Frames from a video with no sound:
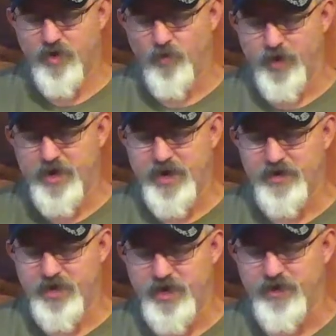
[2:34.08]
We
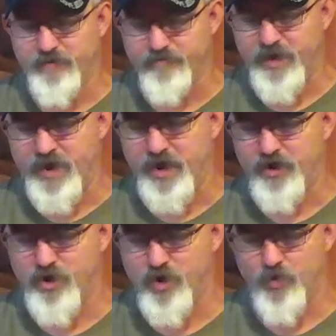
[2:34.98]
need kingdom
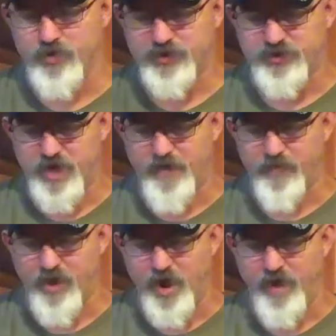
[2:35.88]
men who will
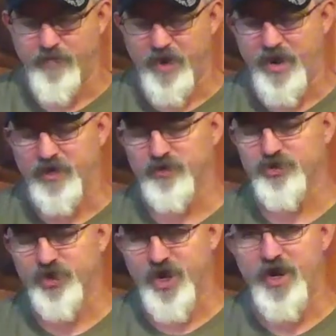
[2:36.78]
step up and
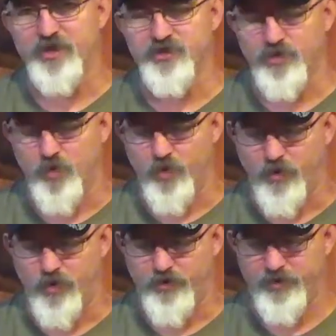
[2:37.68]
change the
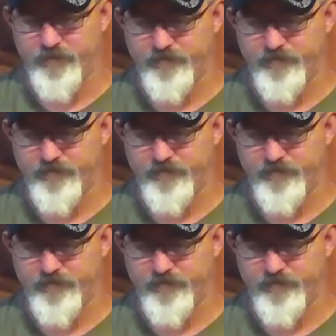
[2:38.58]
world.